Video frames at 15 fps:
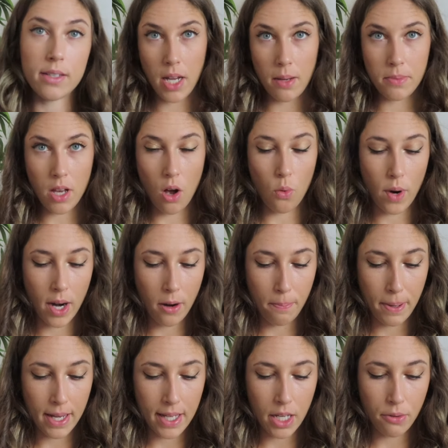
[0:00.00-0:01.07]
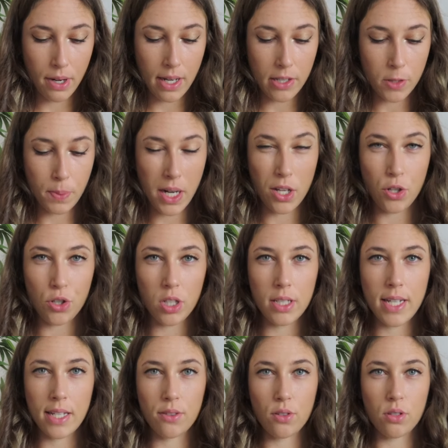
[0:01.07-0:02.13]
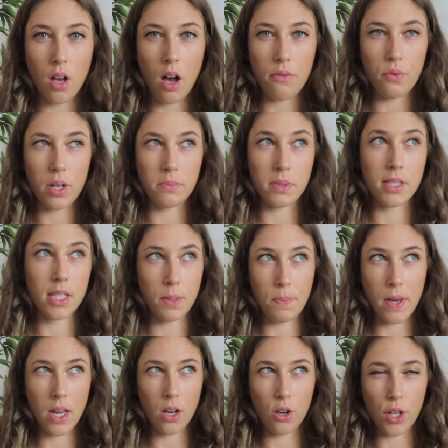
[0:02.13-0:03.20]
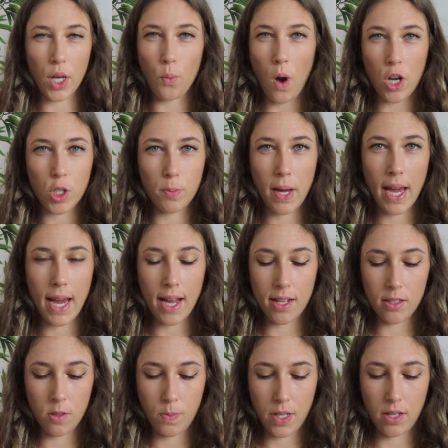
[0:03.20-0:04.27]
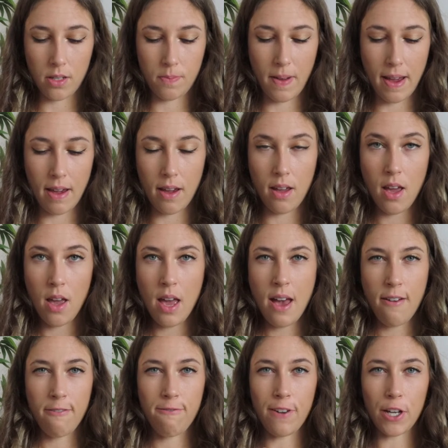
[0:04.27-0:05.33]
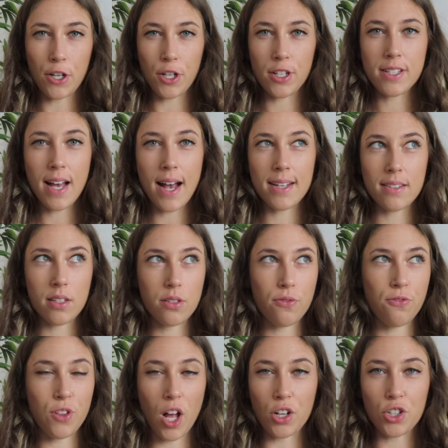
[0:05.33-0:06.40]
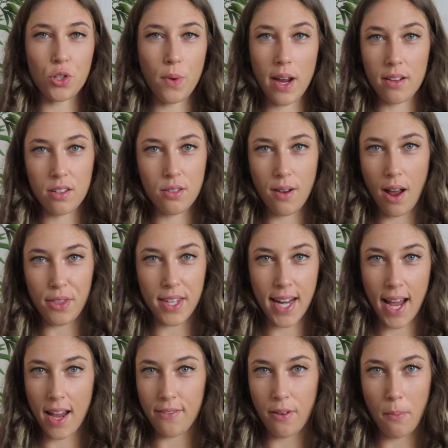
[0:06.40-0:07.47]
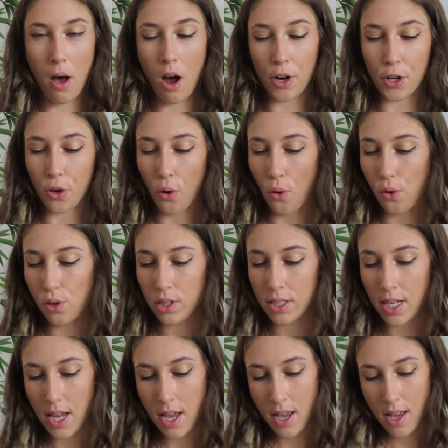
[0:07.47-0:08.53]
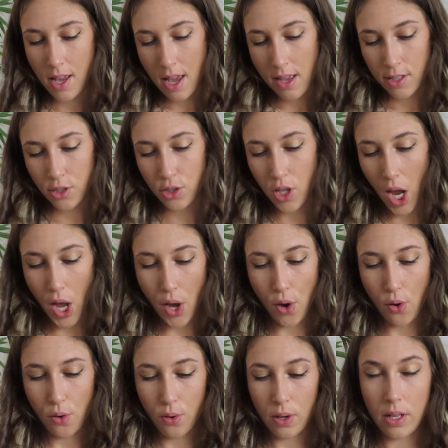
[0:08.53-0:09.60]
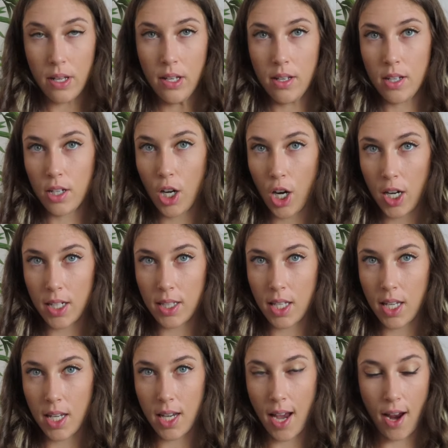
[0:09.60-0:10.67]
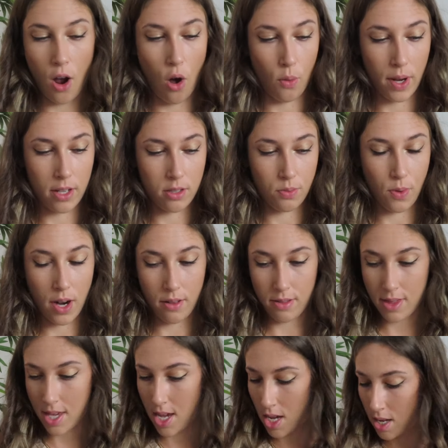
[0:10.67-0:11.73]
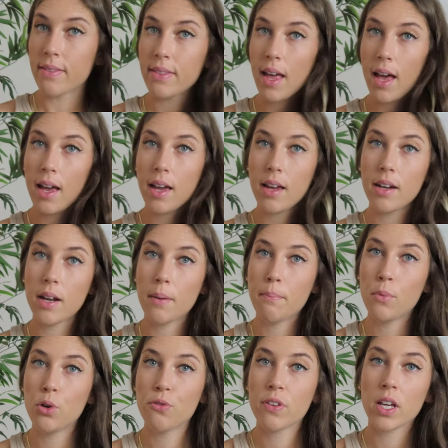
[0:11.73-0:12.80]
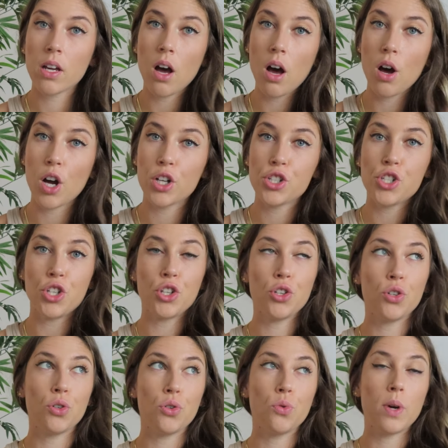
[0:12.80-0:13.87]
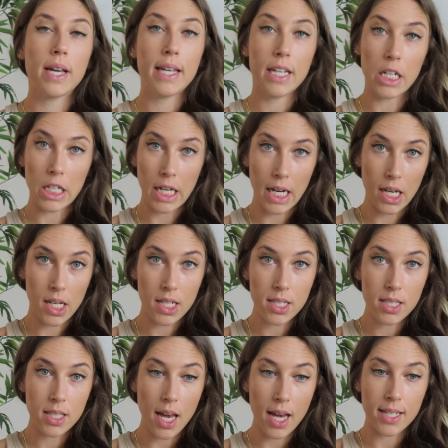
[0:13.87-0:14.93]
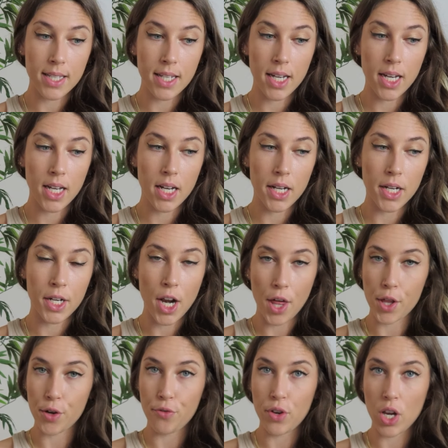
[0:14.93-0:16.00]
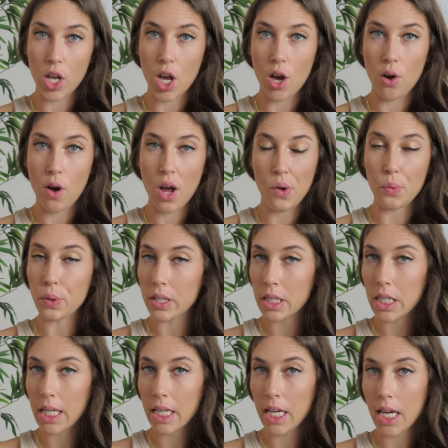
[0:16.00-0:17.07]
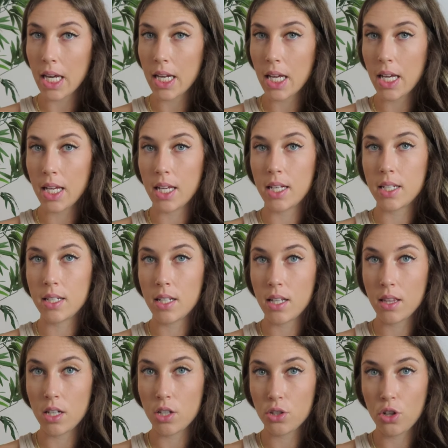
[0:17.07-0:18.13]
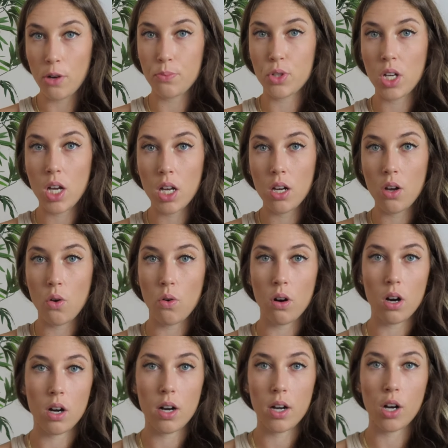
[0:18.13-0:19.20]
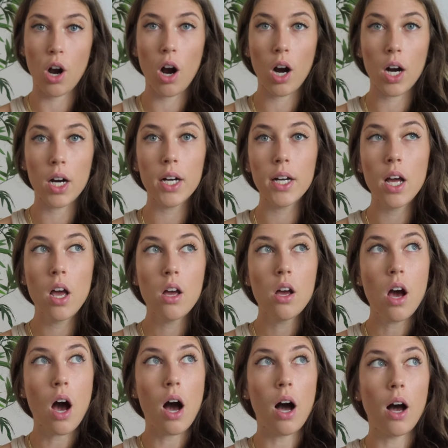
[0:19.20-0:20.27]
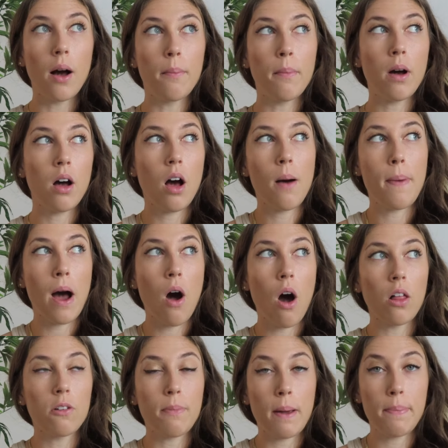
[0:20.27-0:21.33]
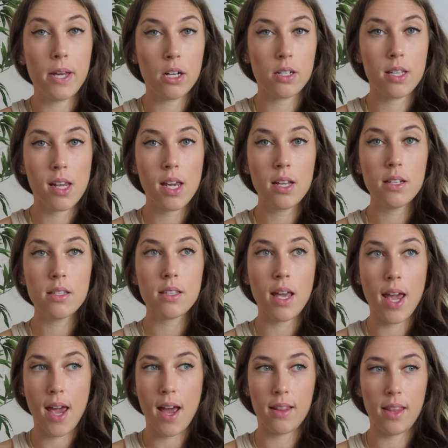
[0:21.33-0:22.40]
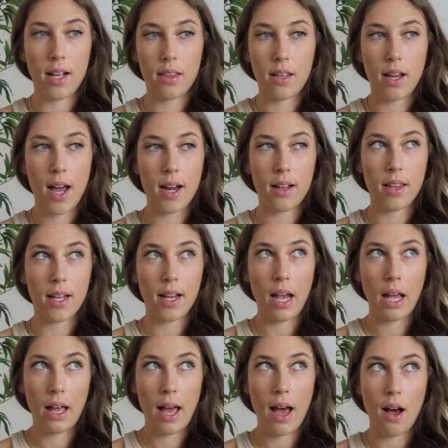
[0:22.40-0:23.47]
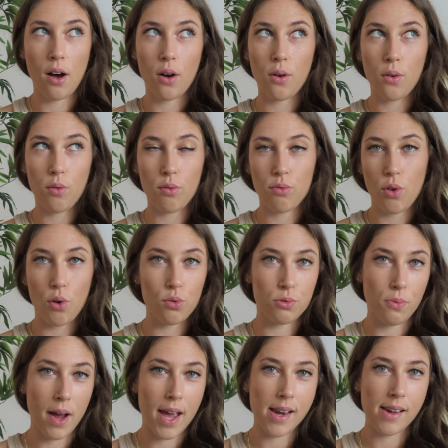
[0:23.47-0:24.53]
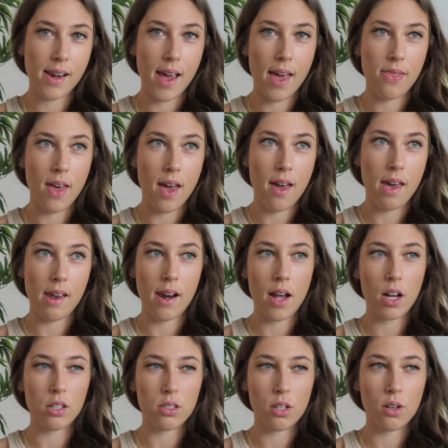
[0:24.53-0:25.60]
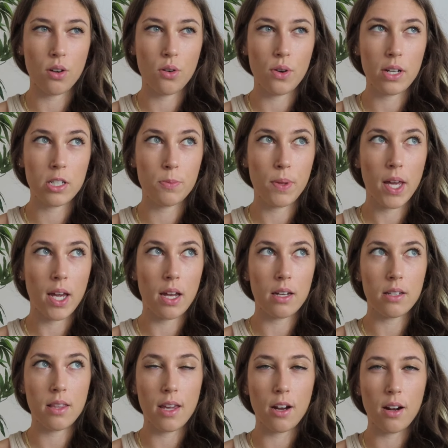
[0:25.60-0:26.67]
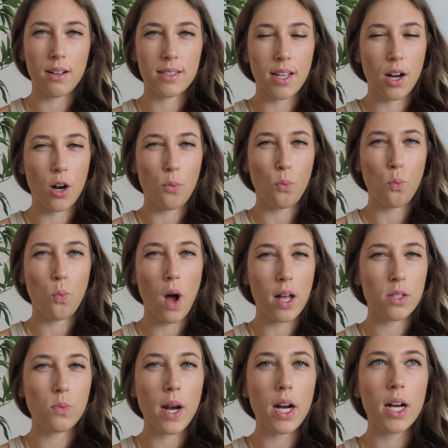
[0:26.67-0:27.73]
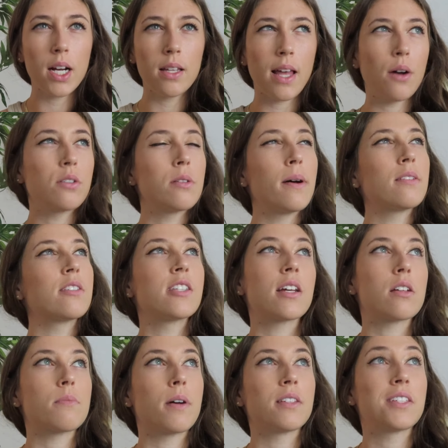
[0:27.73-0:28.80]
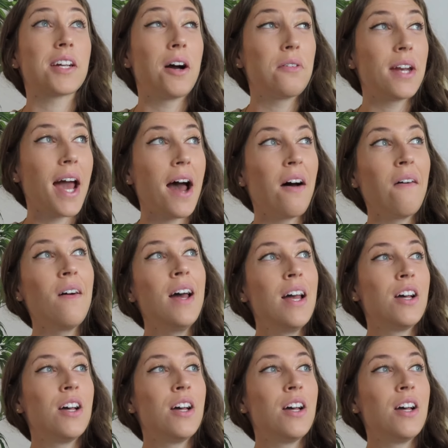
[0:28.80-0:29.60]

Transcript: Sometimes I'll wear pinky rings, but I usually take those off when I'm sleeping or like washing my hands because my finger sizes fluctuates throughout the day if I'm hot or cold. So currently, I always wear these. And then moving on to earrings, I did another video, I will link it in the description or in a card, about all of my piercings and like kind of like how those went. And then I also explained the earrings that I was wearing. That was about 6 months ago now.